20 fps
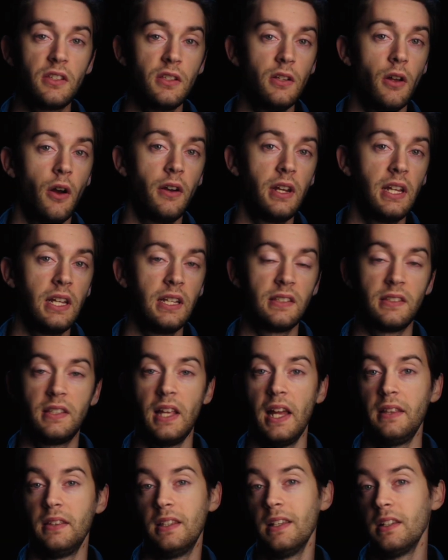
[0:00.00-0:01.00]
the audience
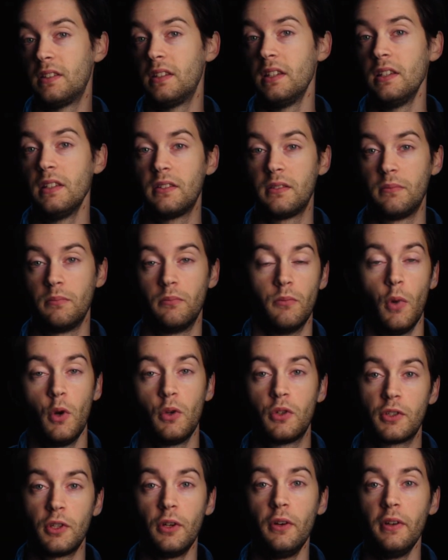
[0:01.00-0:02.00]
that this is
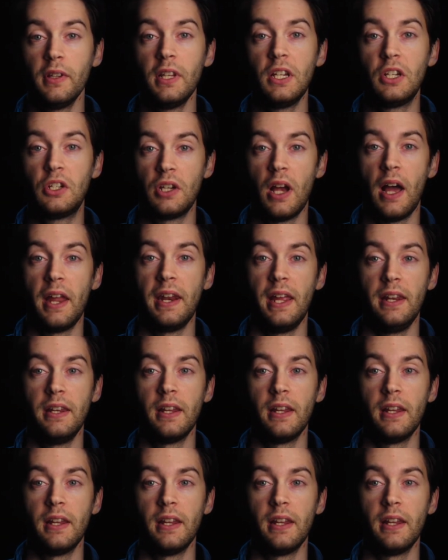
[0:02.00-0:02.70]
most certainly shot at